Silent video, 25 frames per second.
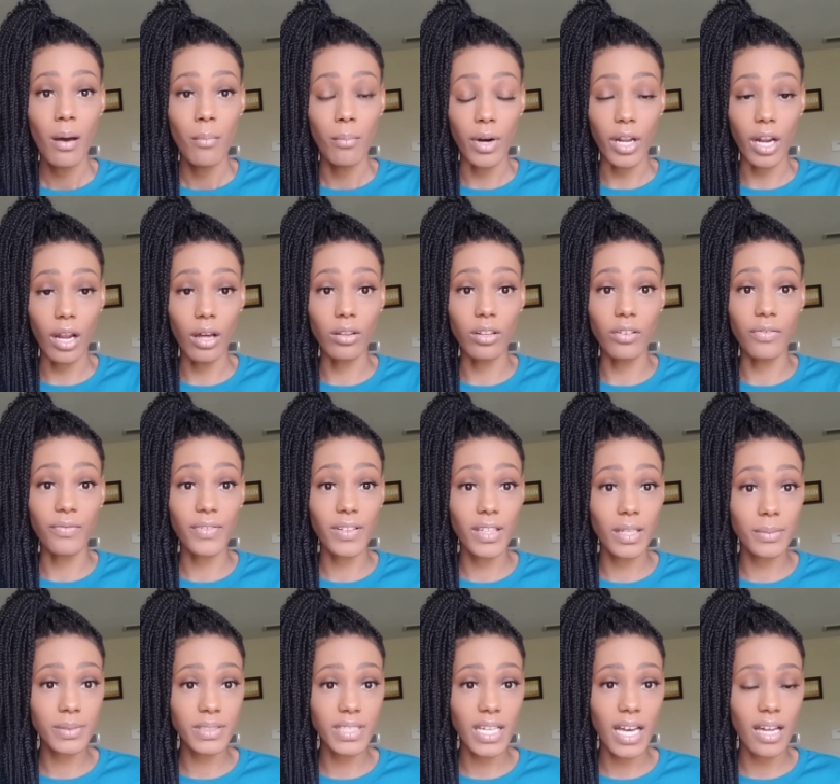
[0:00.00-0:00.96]
But on the
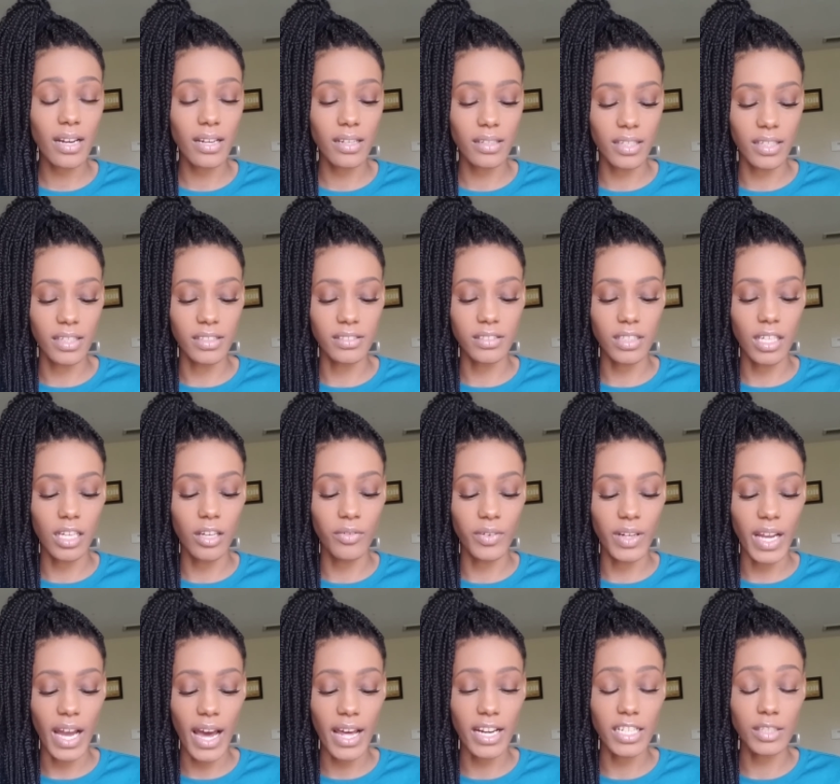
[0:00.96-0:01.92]
flip side of this, if
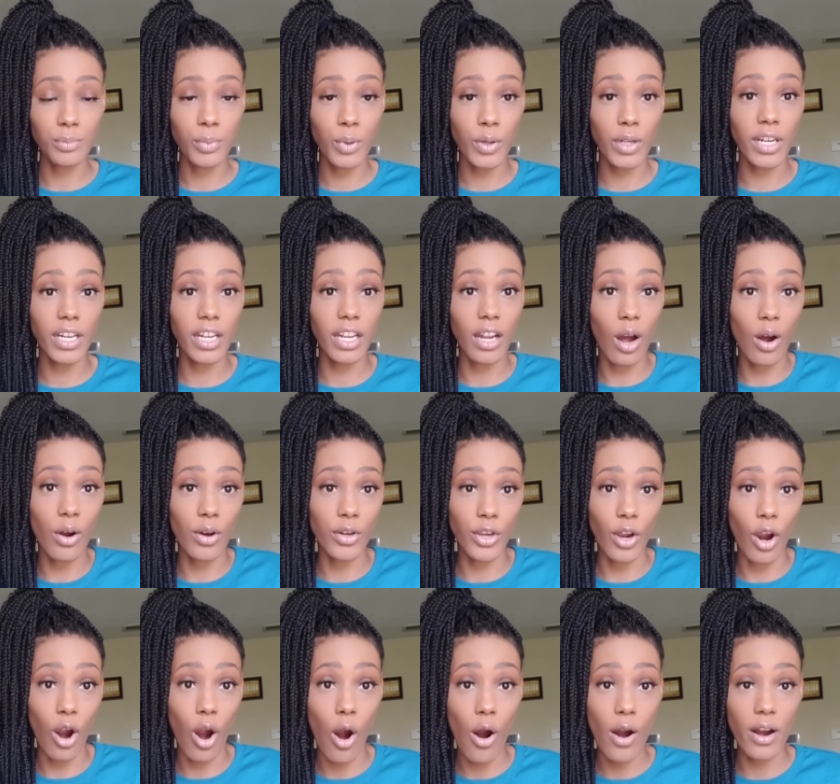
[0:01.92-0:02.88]
God is putting it on
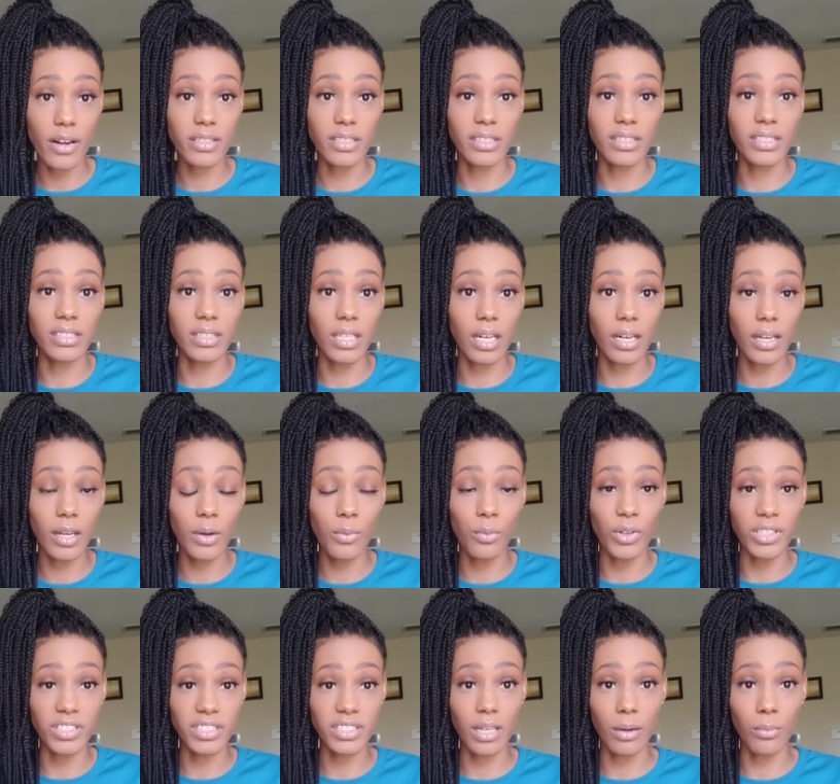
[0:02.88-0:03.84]
your heart to study
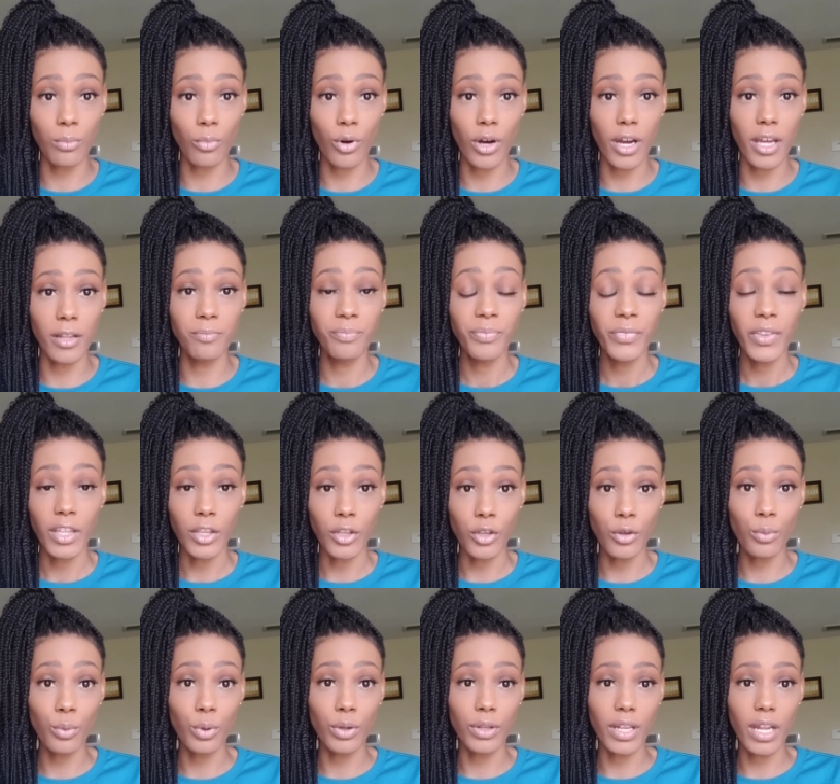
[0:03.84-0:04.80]
with someone, you
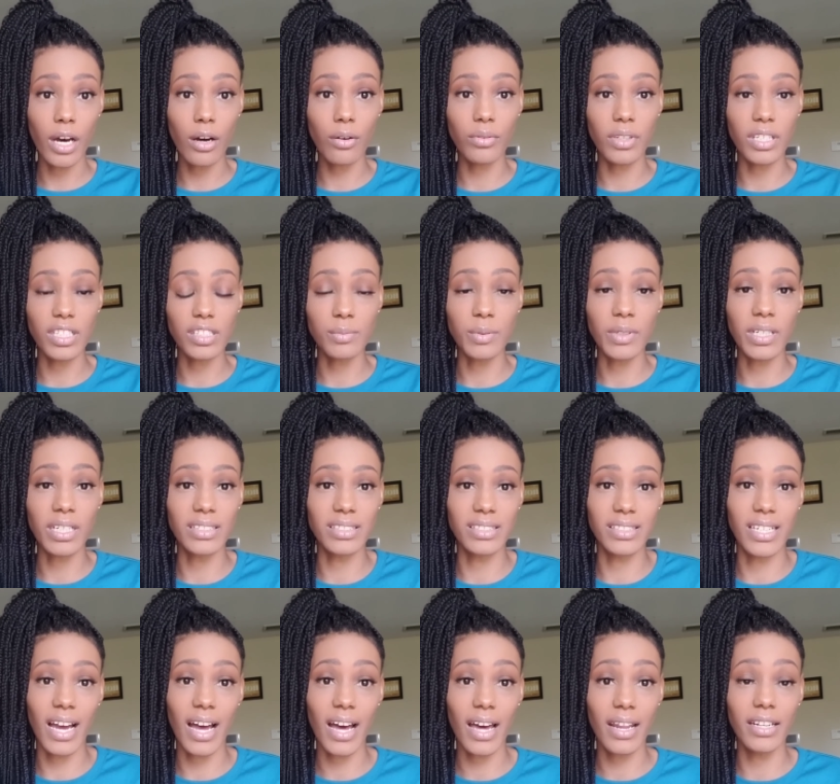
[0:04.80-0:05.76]
will know this because
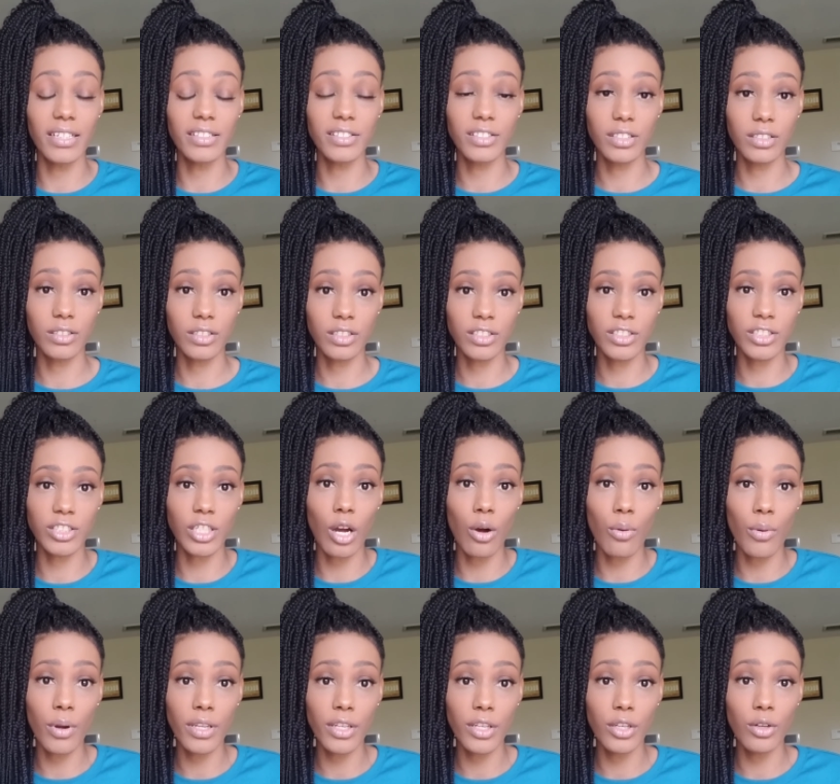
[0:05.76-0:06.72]
God is
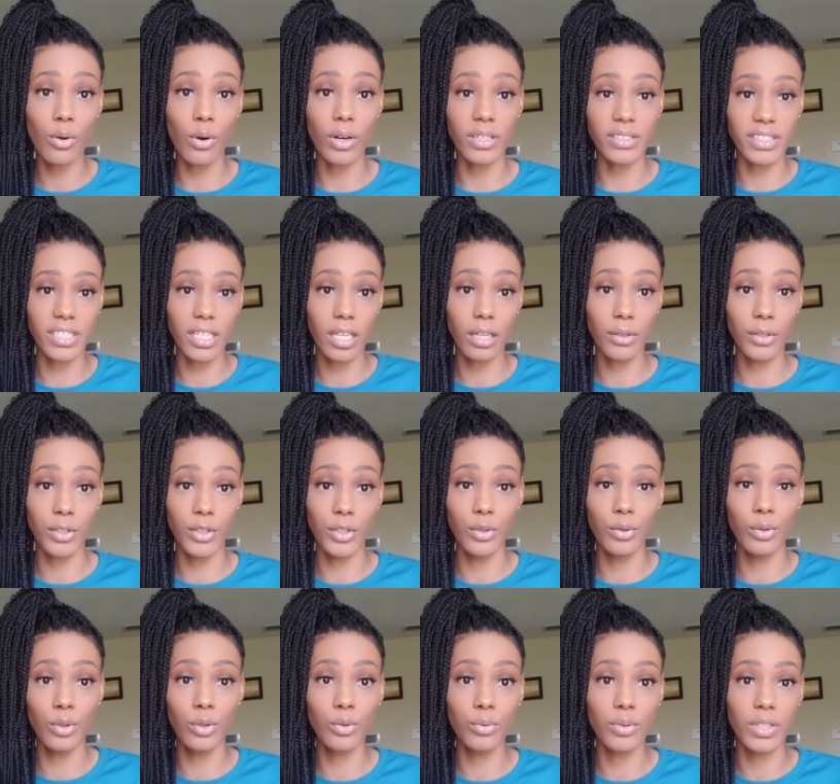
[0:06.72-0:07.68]
showing you or telling you
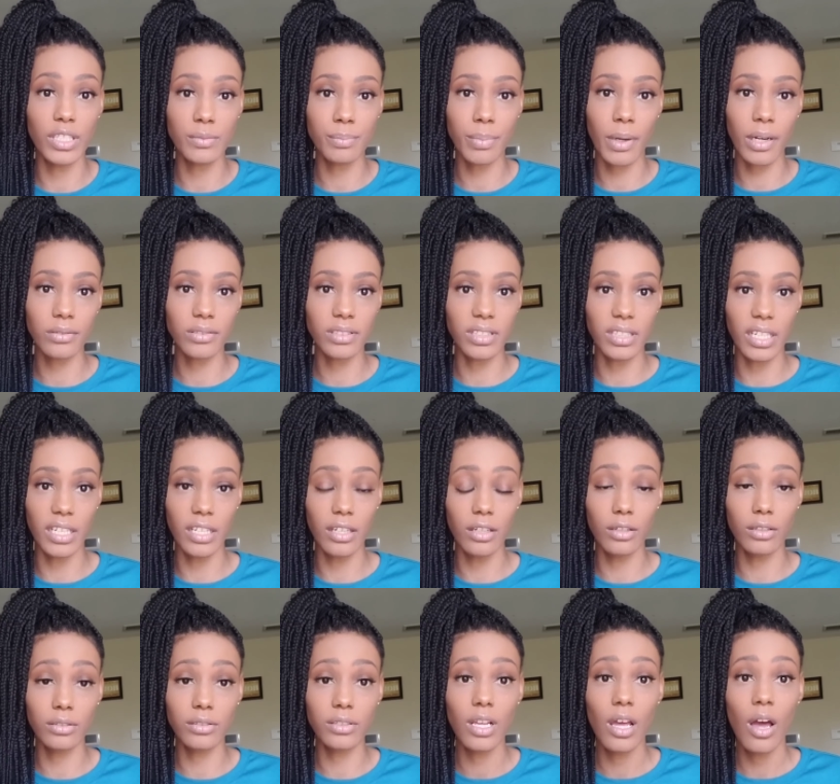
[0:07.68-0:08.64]
who this person
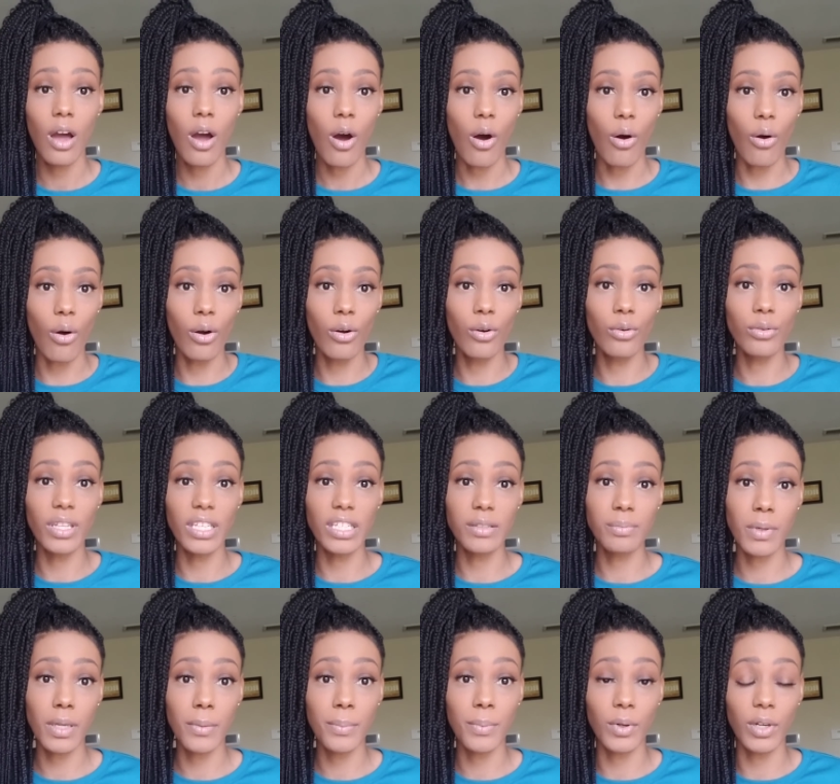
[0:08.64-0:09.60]
is or who these
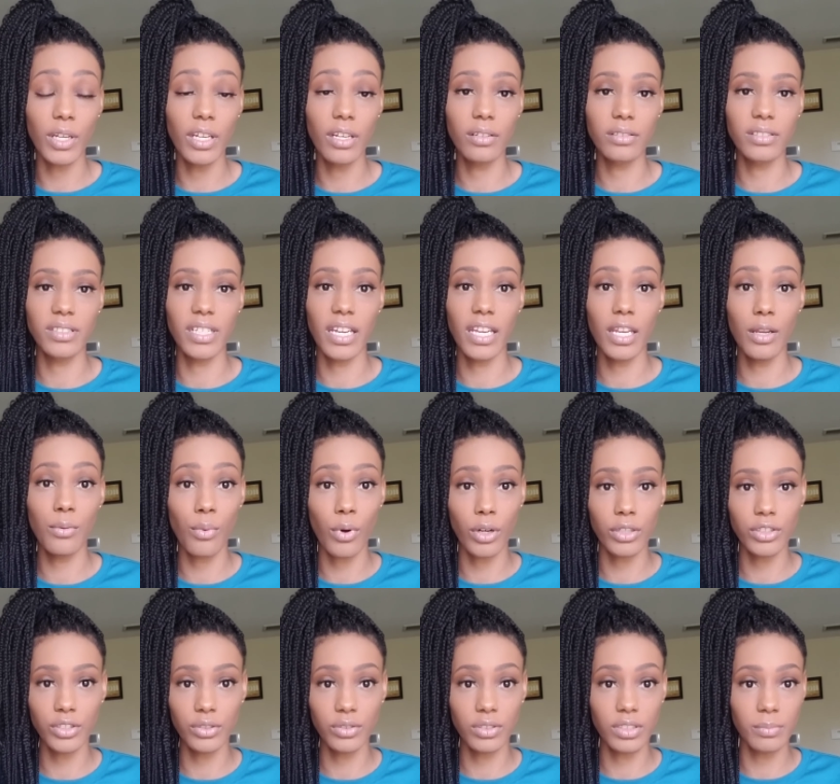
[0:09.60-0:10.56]
people is that he
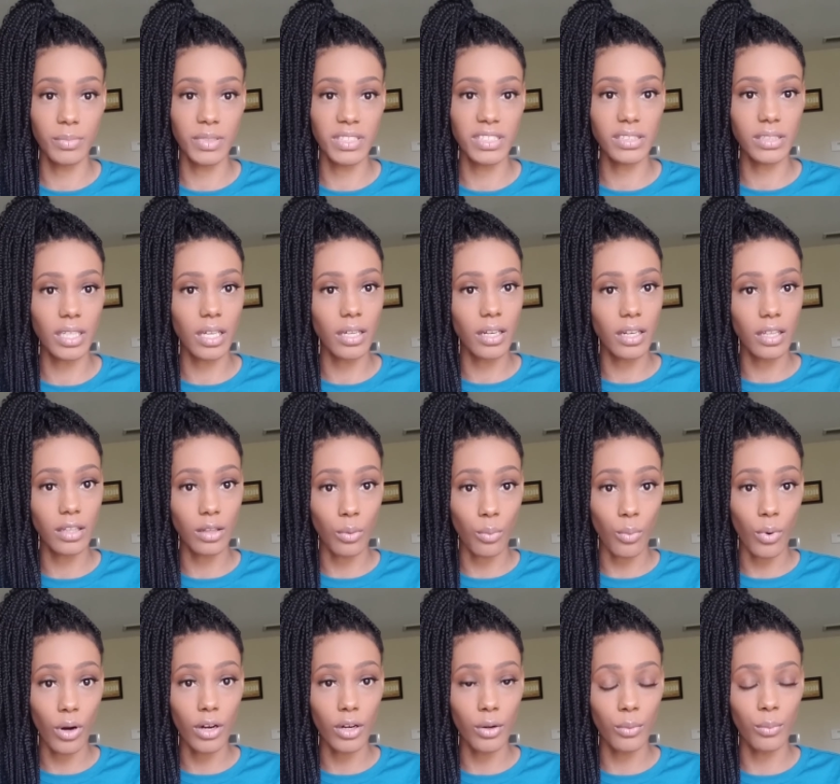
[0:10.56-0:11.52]
wants you to be studying the
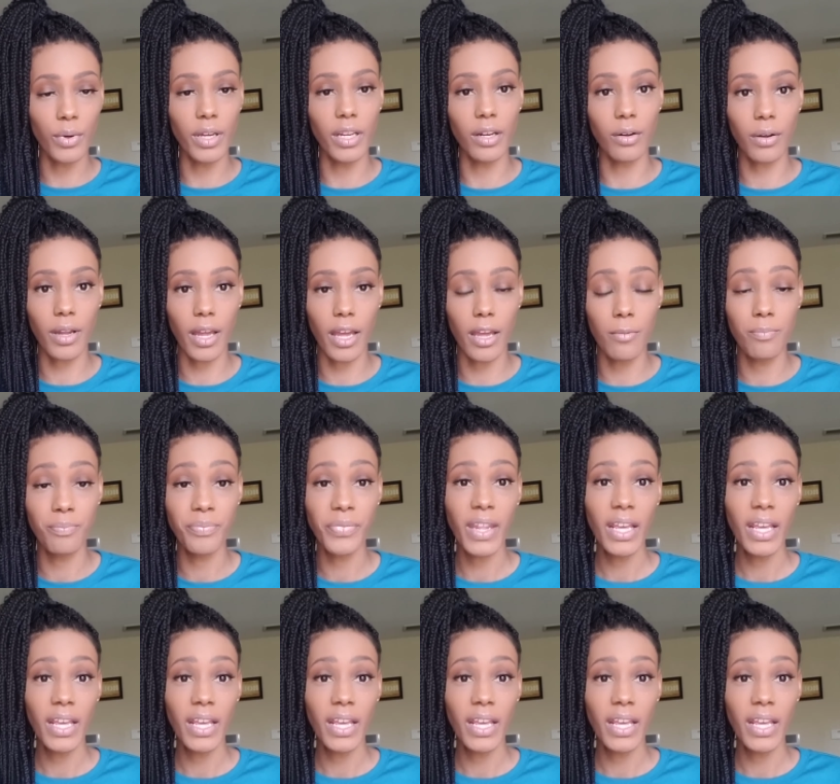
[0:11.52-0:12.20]
word with, okay?